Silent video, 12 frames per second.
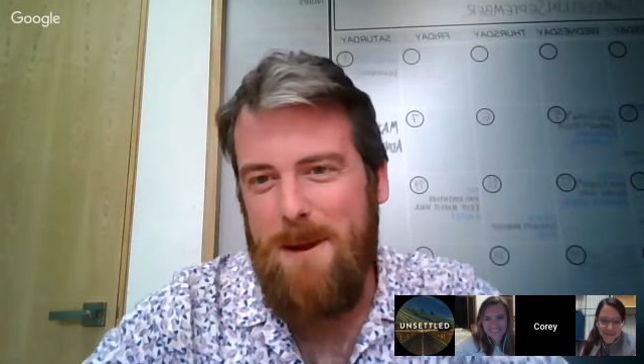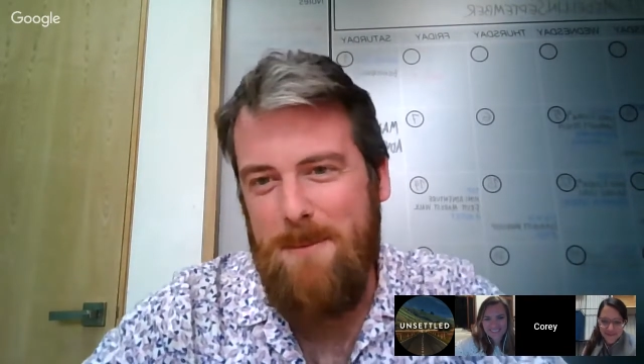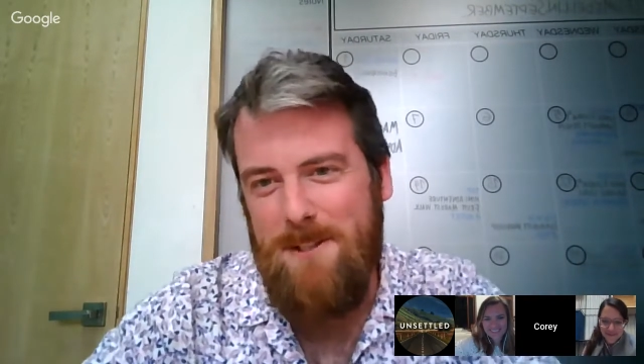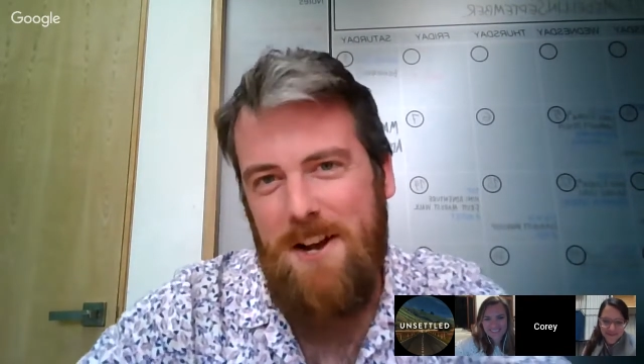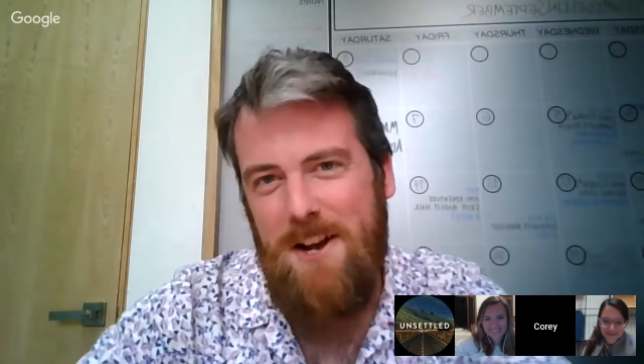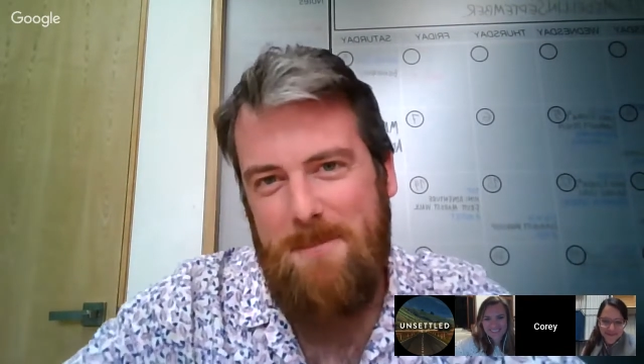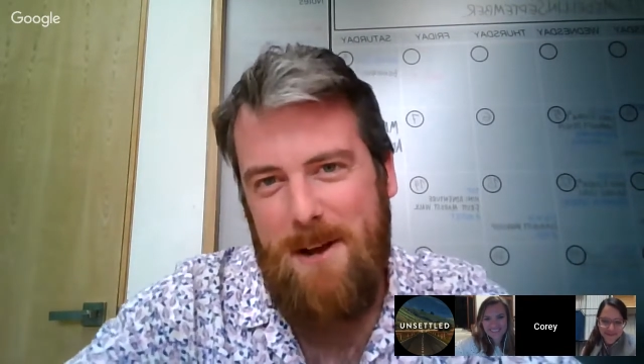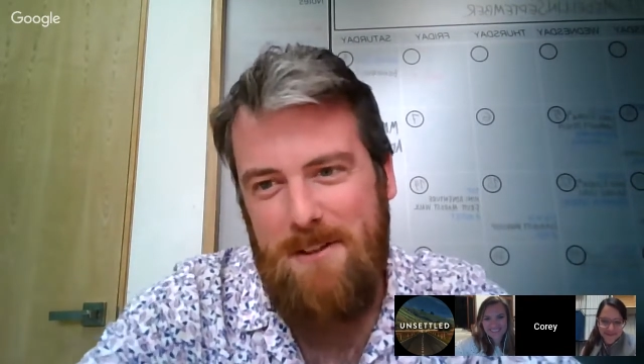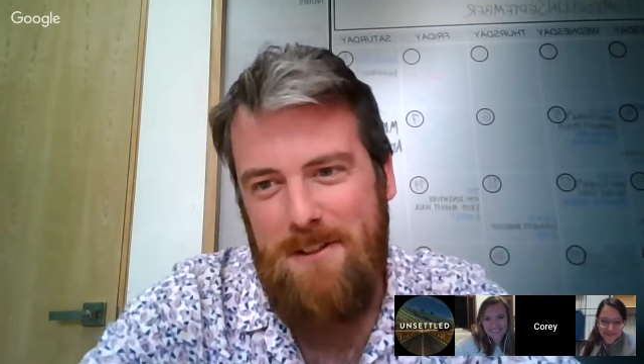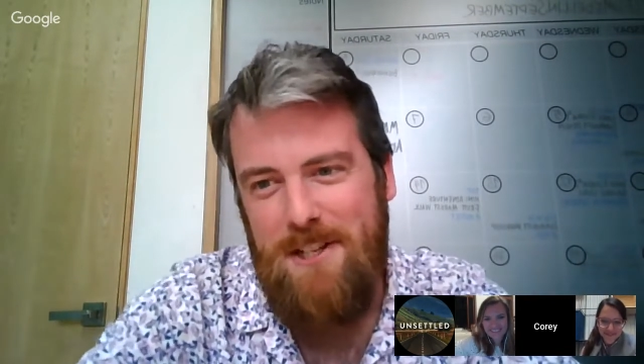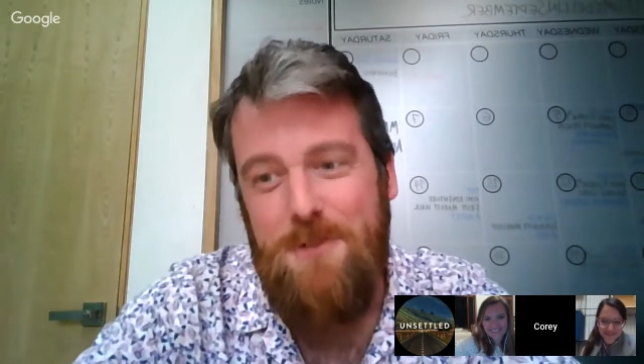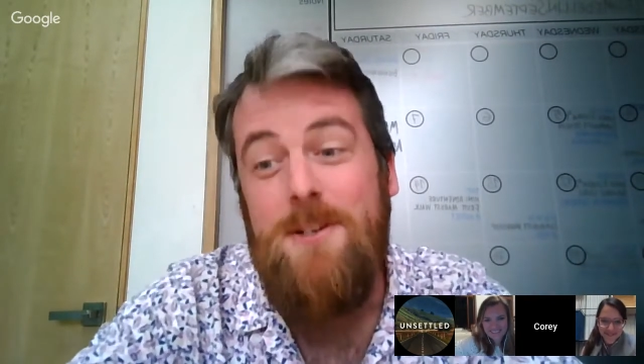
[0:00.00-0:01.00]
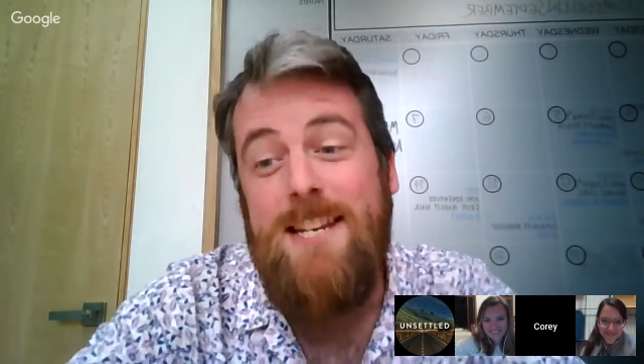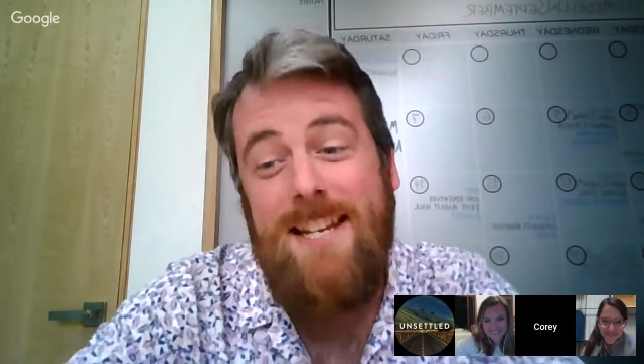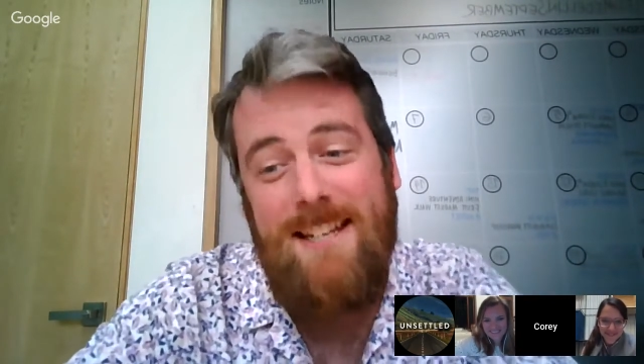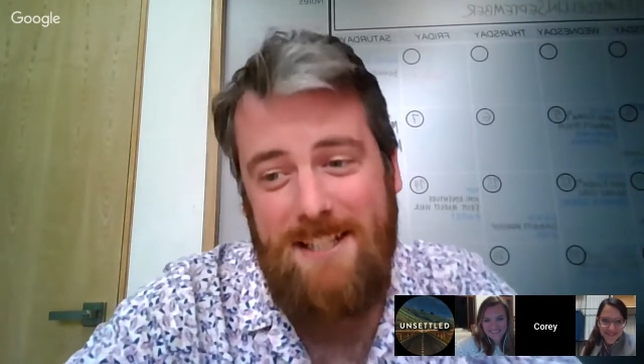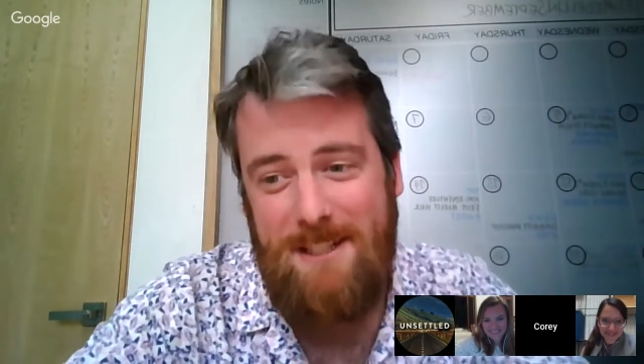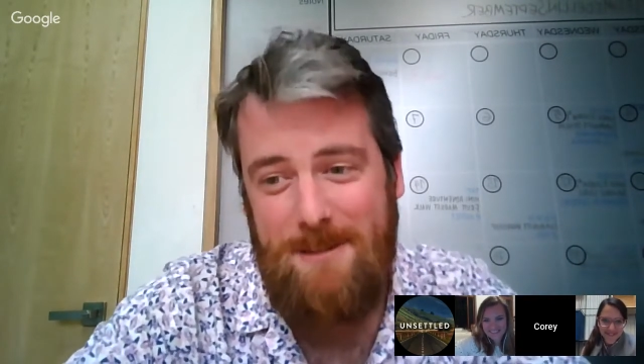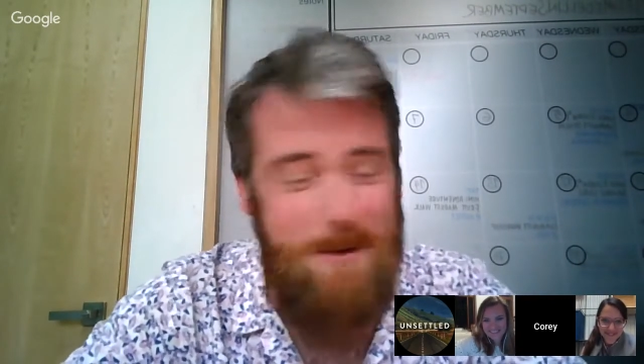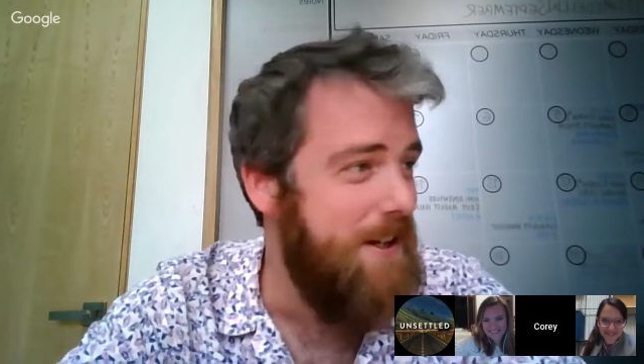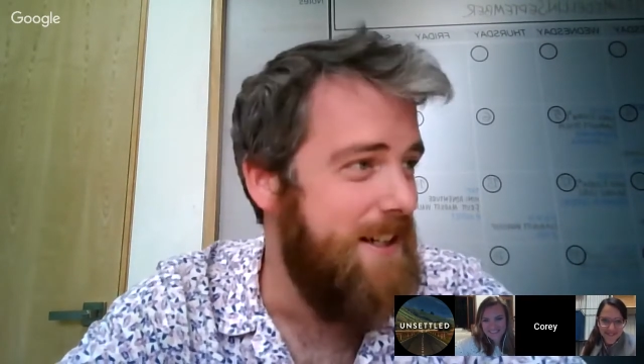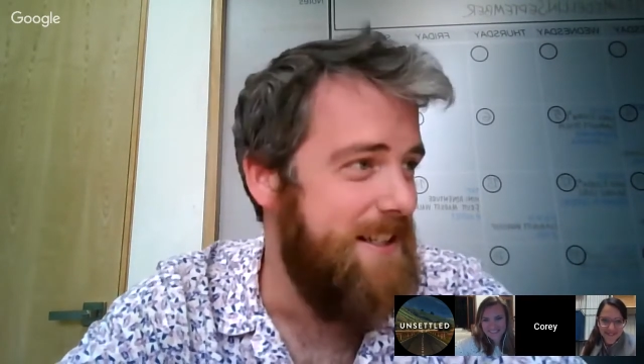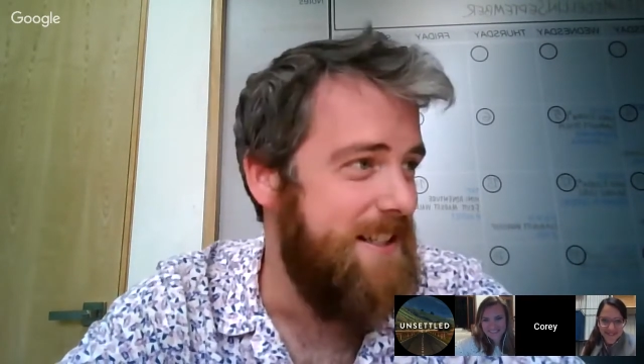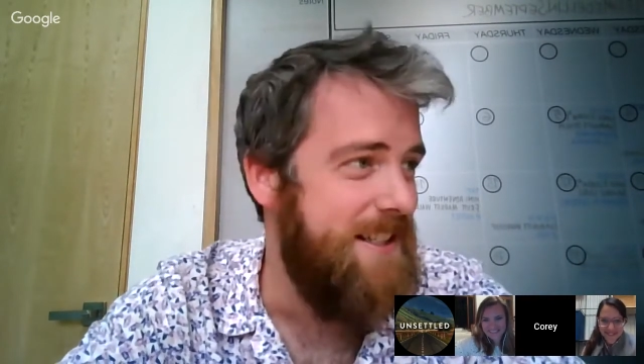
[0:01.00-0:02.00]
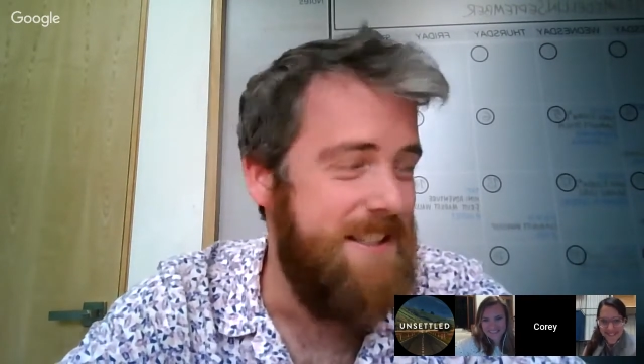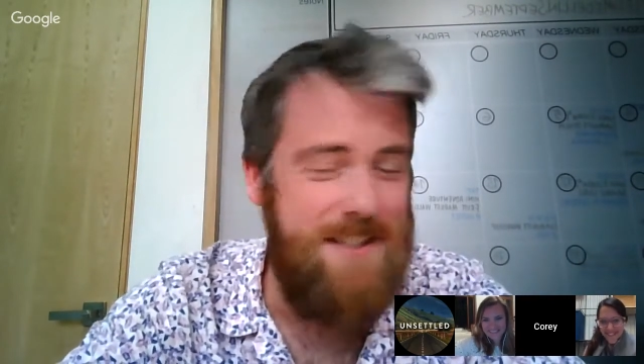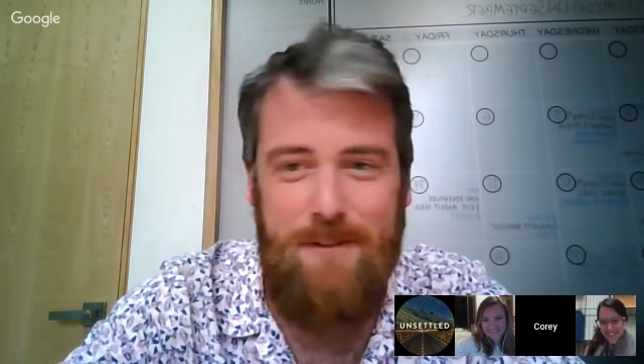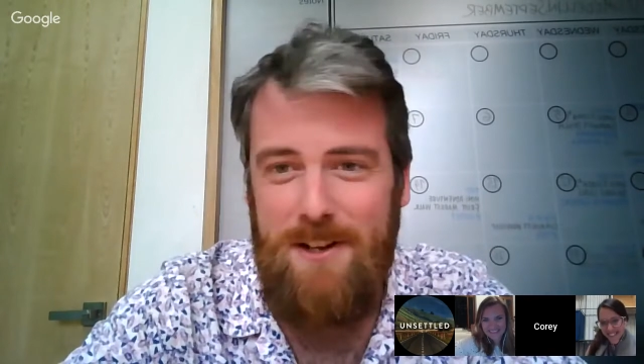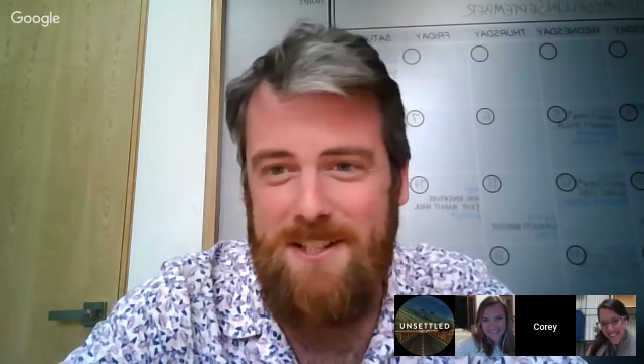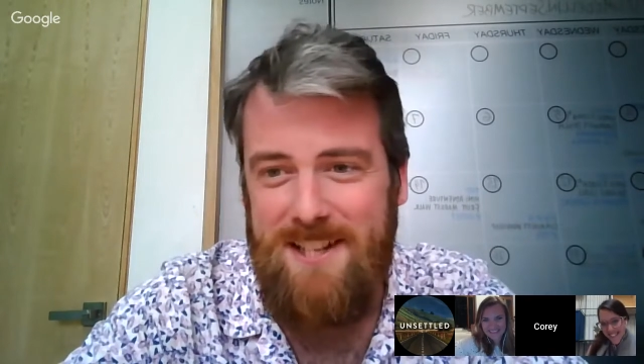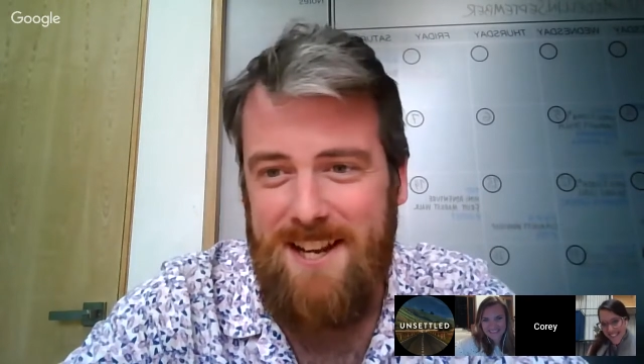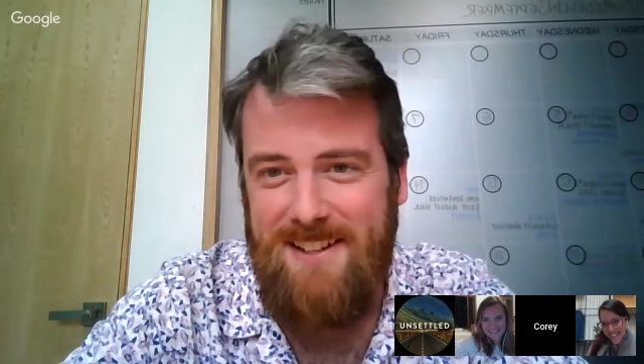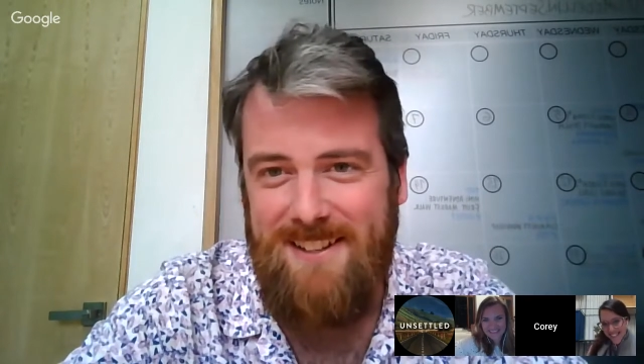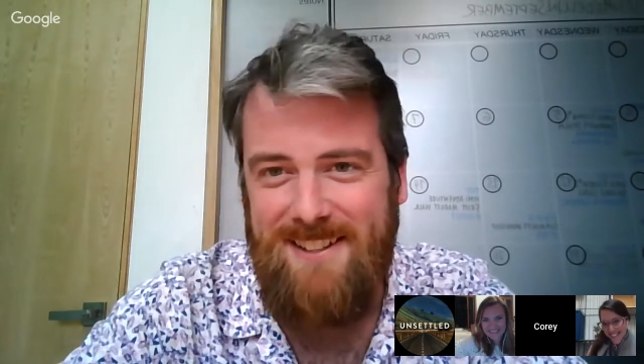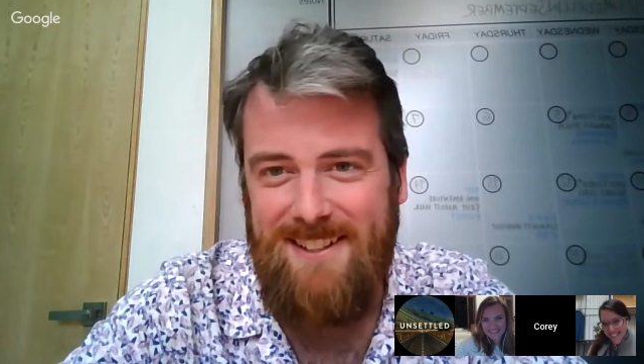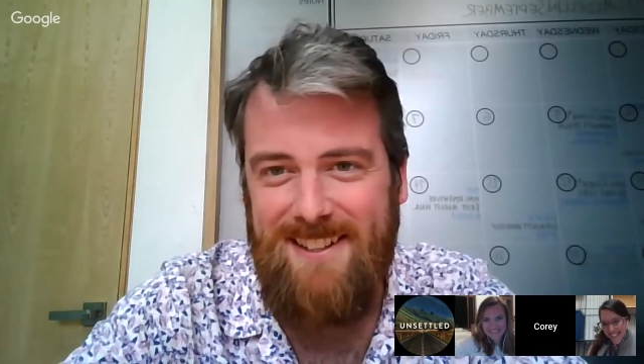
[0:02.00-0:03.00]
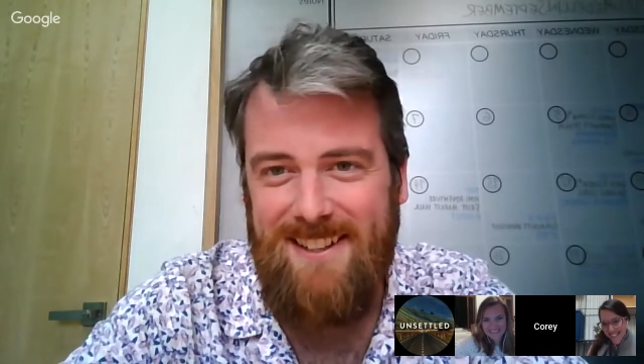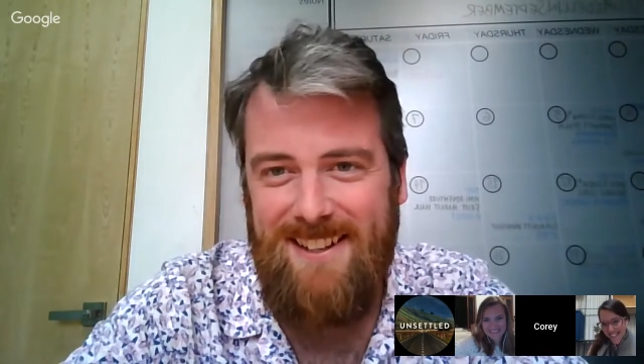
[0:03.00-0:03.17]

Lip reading: maybe talk about the unique experiences of Unsettled.